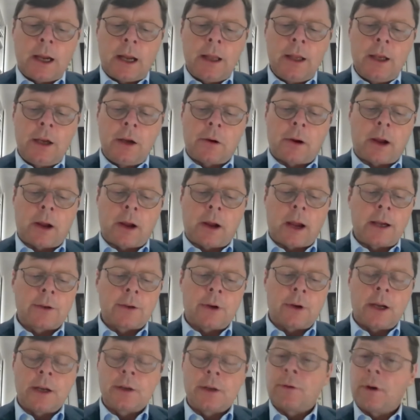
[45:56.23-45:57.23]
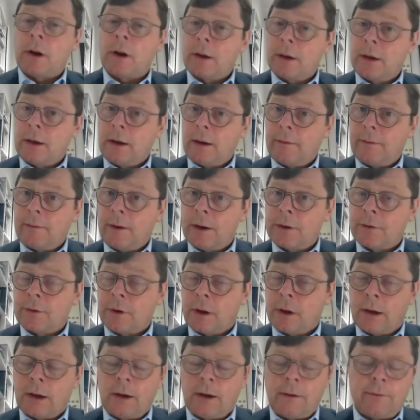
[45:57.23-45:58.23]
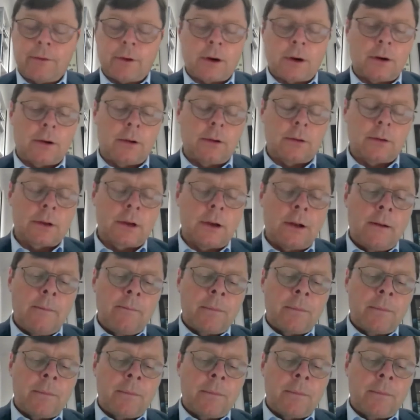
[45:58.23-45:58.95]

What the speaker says: in the UK is rather difficult.